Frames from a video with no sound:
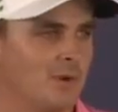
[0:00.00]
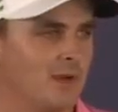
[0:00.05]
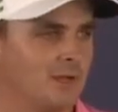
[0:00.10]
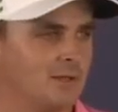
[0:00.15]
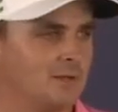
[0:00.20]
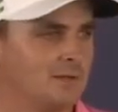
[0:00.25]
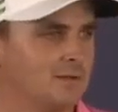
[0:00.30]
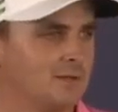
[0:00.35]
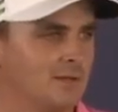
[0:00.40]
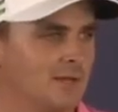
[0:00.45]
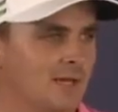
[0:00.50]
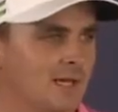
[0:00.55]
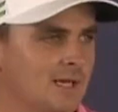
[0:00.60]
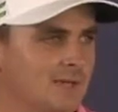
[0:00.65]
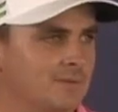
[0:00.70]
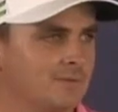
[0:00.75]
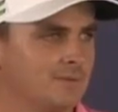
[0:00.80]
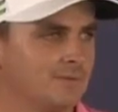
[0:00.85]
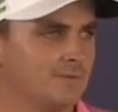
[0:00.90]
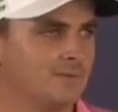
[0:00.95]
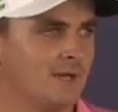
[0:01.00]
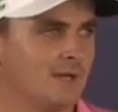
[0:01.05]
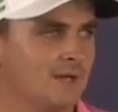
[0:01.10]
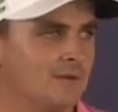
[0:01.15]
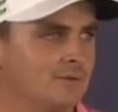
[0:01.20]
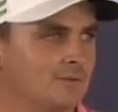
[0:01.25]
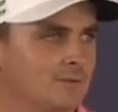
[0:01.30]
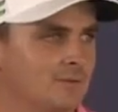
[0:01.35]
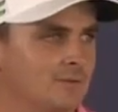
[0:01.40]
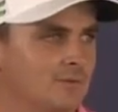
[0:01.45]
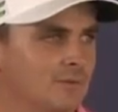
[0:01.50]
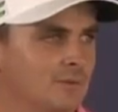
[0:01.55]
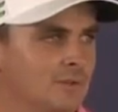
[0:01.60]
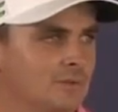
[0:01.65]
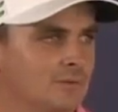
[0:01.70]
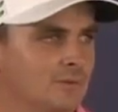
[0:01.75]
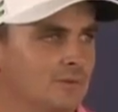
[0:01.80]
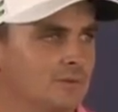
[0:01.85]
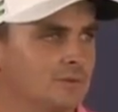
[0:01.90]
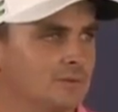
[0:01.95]
putt, uh, yeah,
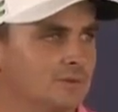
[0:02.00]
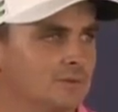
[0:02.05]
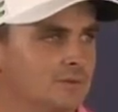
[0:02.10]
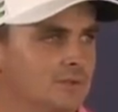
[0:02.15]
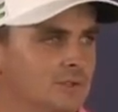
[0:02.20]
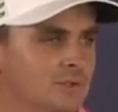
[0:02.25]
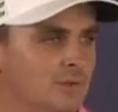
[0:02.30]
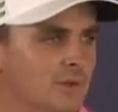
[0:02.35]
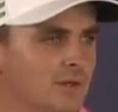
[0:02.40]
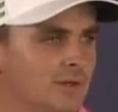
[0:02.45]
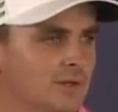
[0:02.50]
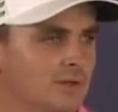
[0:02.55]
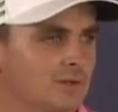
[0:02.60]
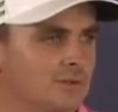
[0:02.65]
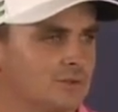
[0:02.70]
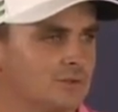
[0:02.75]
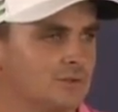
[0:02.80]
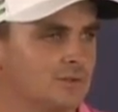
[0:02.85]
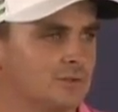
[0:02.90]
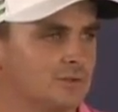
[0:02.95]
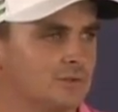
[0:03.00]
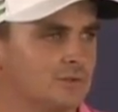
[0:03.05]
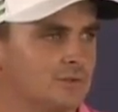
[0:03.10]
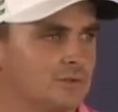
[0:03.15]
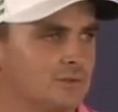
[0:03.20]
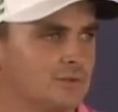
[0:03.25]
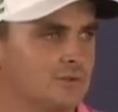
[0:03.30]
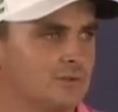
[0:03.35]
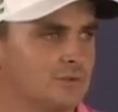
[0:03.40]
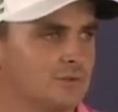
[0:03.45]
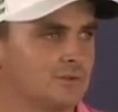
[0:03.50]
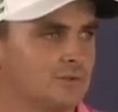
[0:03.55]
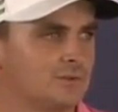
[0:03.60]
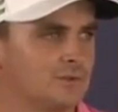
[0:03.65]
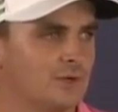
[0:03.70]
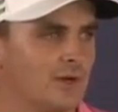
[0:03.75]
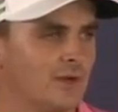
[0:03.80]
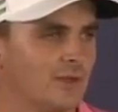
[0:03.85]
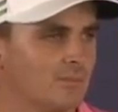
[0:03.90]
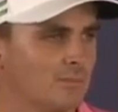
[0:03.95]
which was just went
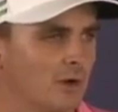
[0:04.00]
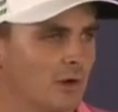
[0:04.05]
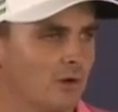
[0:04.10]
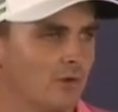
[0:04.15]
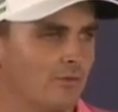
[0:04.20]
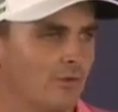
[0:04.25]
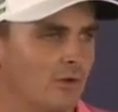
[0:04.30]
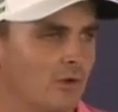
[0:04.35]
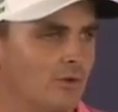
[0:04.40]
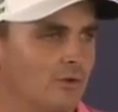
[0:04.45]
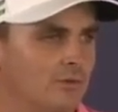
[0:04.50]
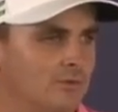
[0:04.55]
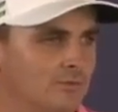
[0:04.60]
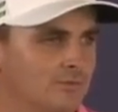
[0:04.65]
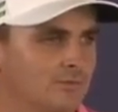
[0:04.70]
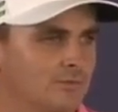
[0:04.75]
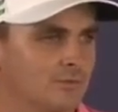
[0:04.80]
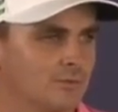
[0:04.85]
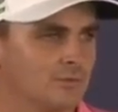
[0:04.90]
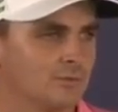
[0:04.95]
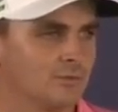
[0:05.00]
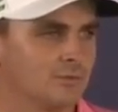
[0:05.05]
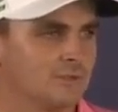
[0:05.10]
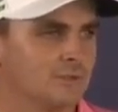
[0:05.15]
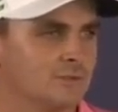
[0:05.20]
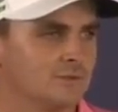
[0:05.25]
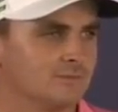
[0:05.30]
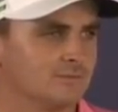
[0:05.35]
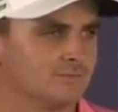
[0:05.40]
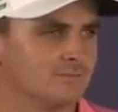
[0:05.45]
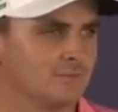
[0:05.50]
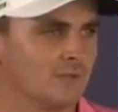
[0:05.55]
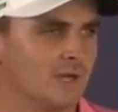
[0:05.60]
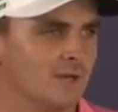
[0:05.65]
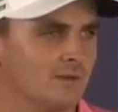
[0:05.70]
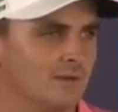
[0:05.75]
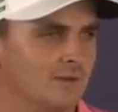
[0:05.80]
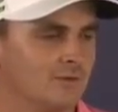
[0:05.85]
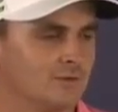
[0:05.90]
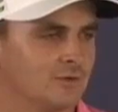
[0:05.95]
straight in the middle of the hole. So it was just,
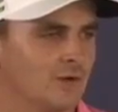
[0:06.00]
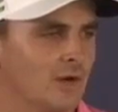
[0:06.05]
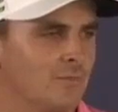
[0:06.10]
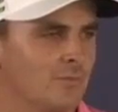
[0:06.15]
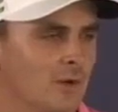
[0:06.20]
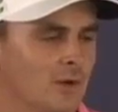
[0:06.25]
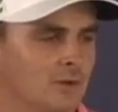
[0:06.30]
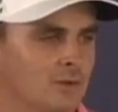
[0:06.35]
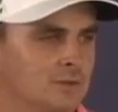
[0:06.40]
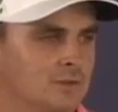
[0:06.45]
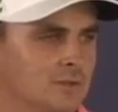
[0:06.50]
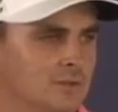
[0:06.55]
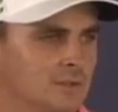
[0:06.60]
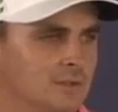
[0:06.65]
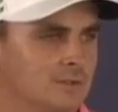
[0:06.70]
yeah, that was a great bonus.